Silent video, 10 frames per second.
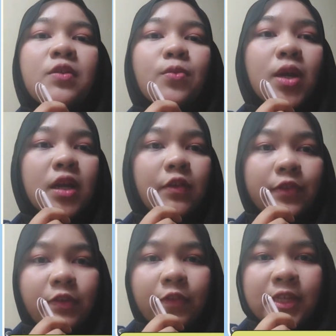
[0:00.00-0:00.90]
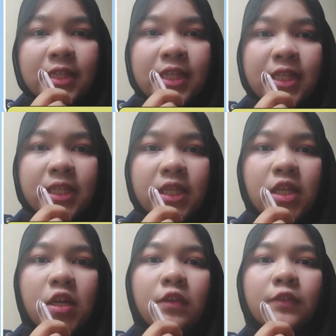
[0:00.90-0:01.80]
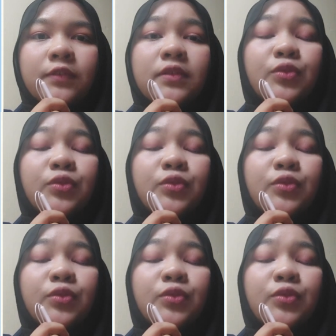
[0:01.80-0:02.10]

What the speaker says: one of the facility of